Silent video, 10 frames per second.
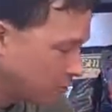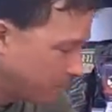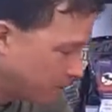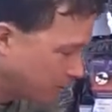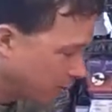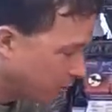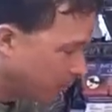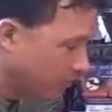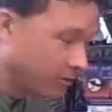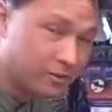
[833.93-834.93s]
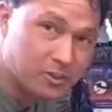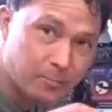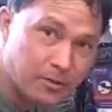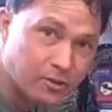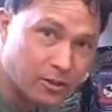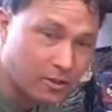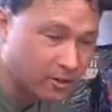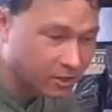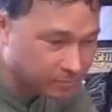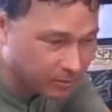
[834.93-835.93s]
and you put a little smidge of
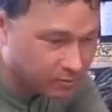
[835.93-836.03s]
this,